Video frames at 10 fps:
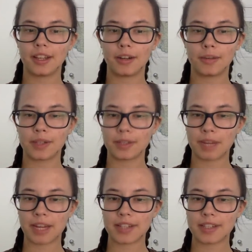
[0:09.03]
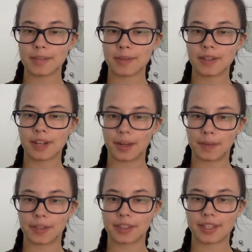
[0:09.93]
Over the past summer, I
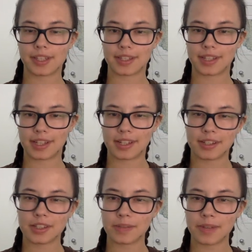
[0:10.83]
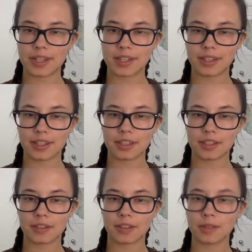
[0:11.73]
worked as a conservation
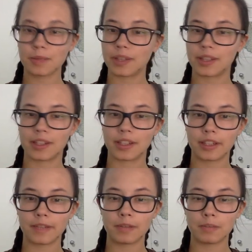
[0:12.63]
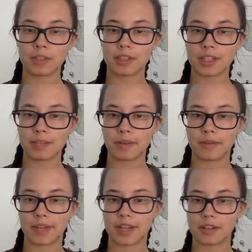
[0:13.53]
intern with the Cleveland Museum of
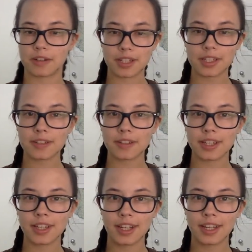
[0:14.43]
Natural History